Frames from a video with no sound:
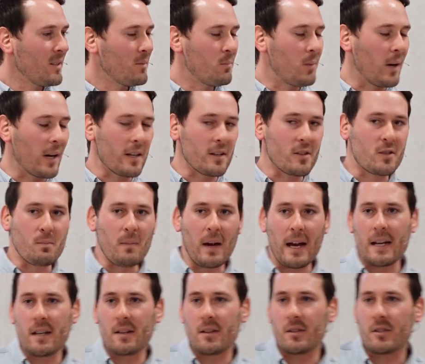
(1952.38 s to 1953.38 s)
But his
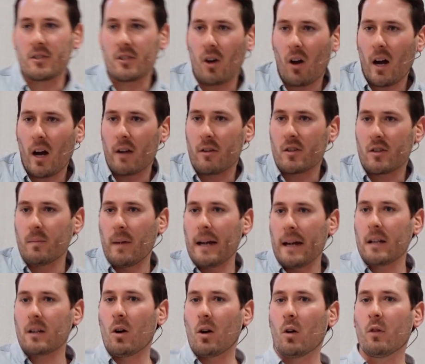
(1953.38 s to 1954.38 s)
main desire, his
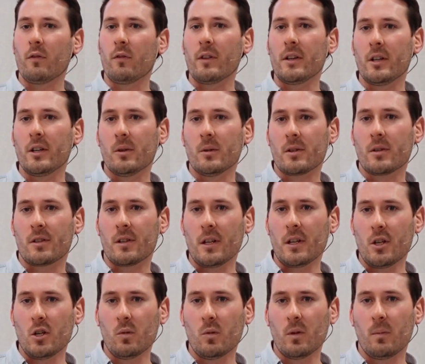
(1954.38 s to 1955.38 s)
main goal for you is that
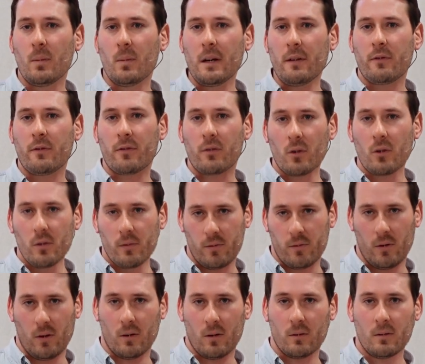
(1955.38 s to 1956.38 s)
you would be
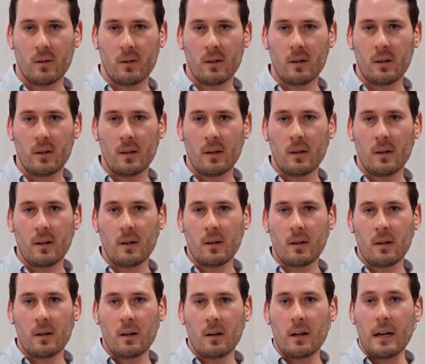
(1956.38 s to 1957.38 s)
fruitful
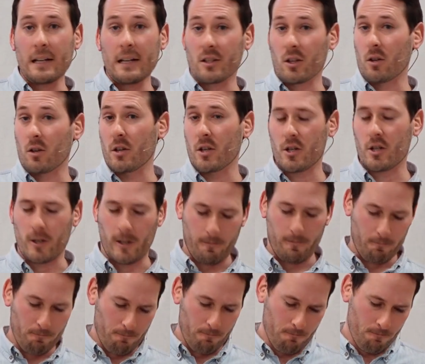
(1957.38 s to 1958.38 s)
as a Christian.
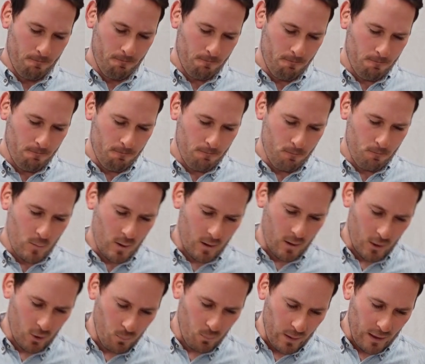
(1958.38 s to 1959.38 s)

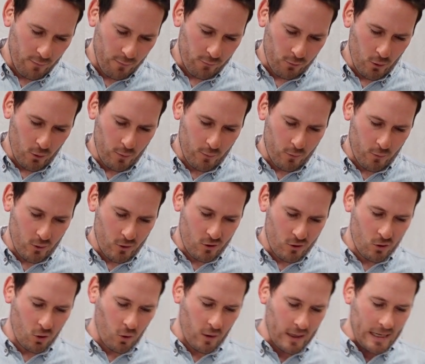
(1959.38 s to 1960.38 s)
That you'd bear fruit for his
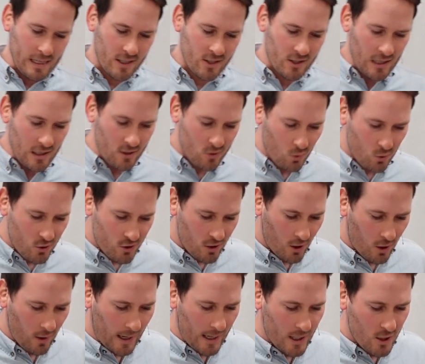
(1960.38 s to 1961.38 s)
glory. He says
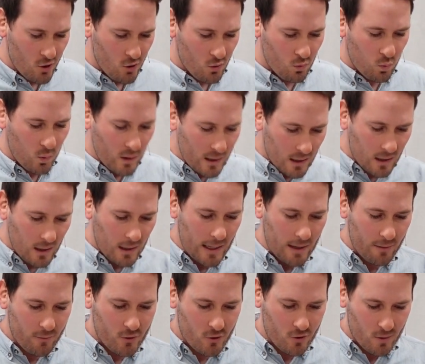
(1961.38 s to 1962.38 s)
also, and you will
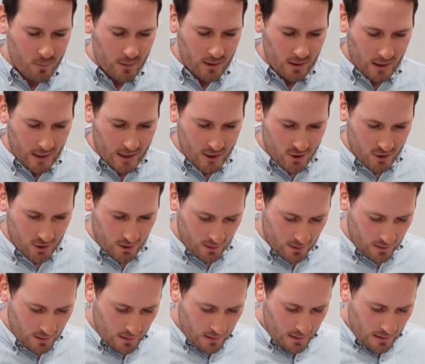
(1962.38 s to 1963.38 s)
have
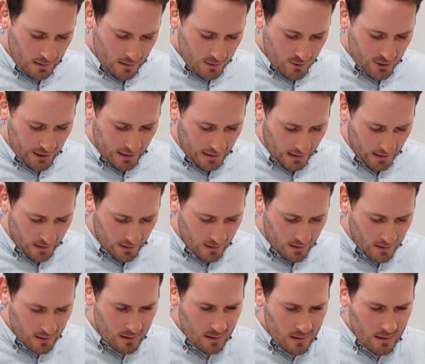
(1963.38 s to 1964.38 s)
tribulation
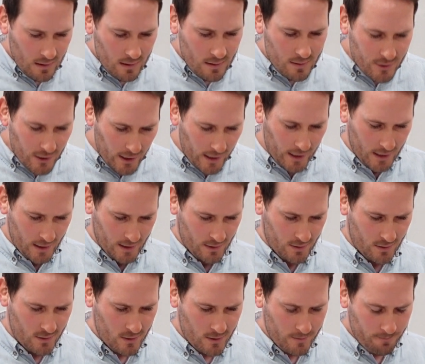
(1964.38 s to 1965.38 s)
10
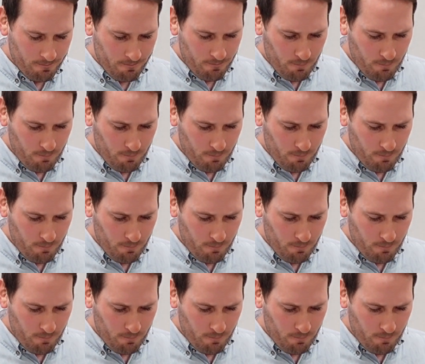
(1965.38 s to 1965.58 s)
days.